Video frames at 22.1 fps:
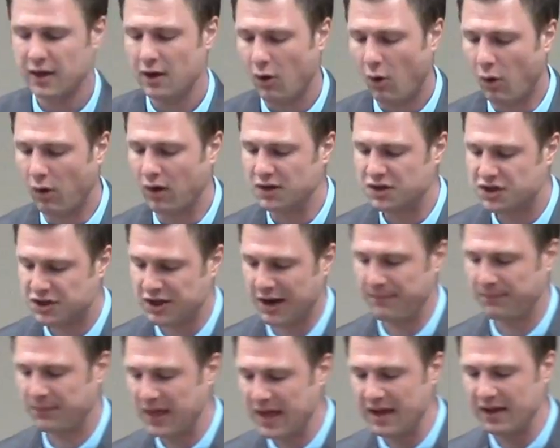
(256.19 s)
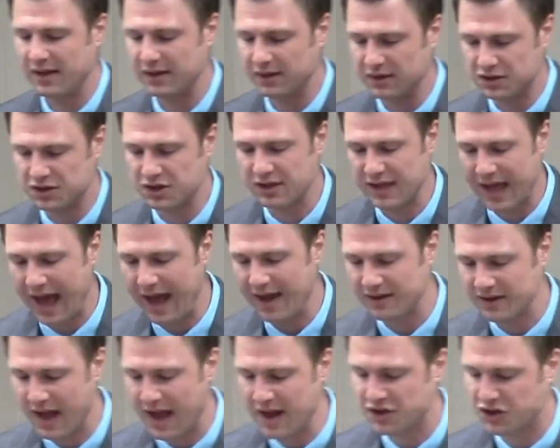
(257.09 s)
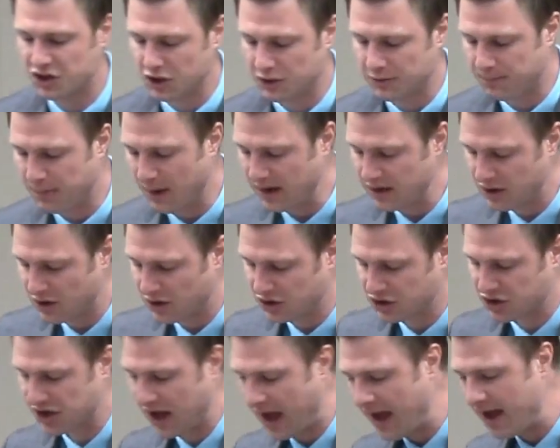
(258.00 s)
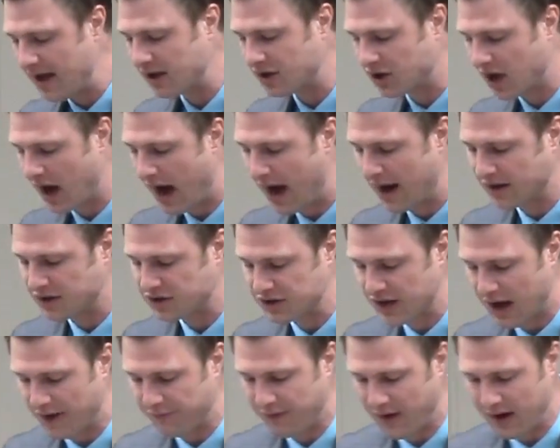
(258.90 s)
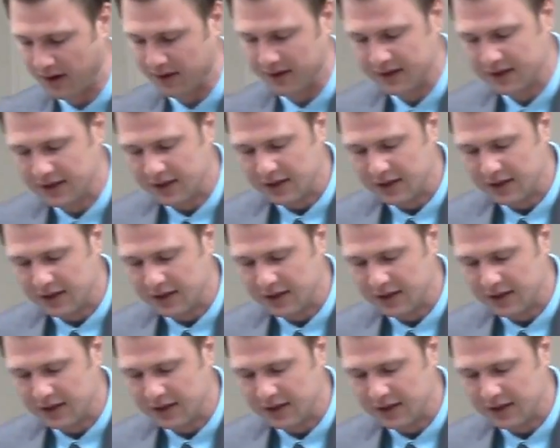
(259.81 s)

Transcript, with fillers: or something to that nature, but you're saying God is not fair.